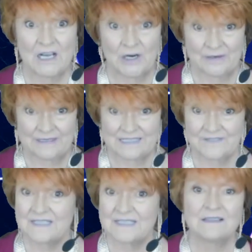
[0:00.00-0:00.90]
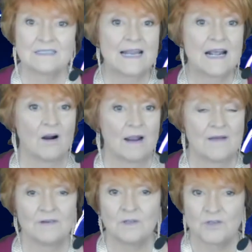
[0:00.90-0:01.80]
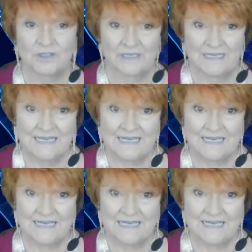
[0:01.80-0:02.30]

currents facilitating our evolution